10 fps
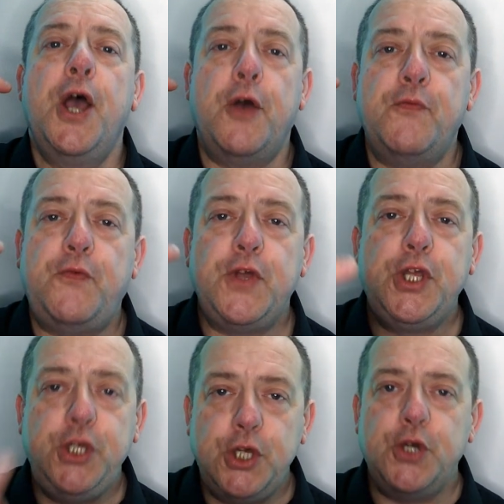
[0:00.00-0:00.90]
and for
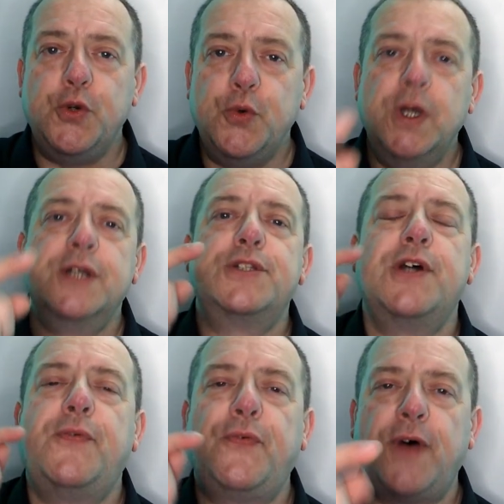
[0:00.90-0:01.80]
you to
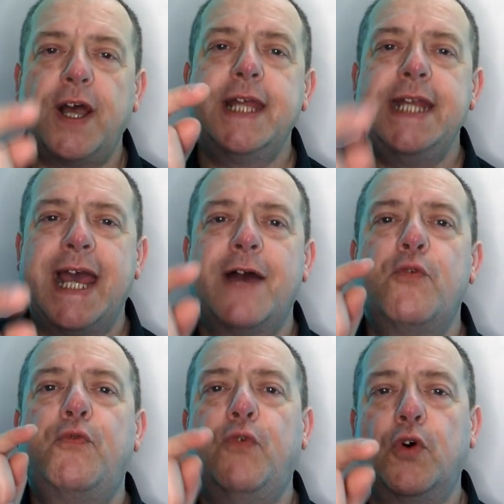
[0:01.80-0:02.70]
find out
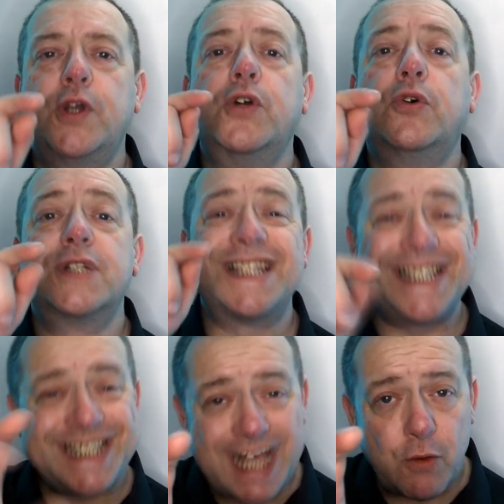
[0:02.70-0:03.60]
for
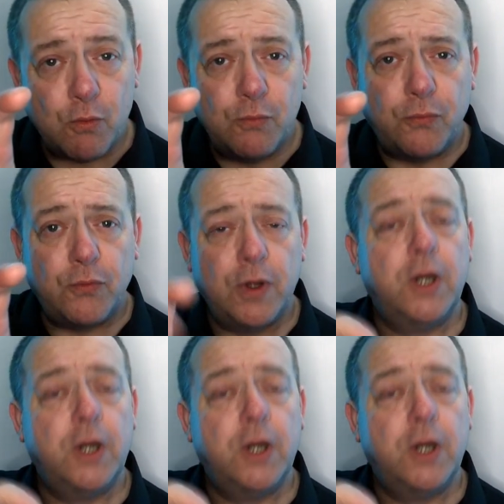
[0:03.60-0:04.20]
yourself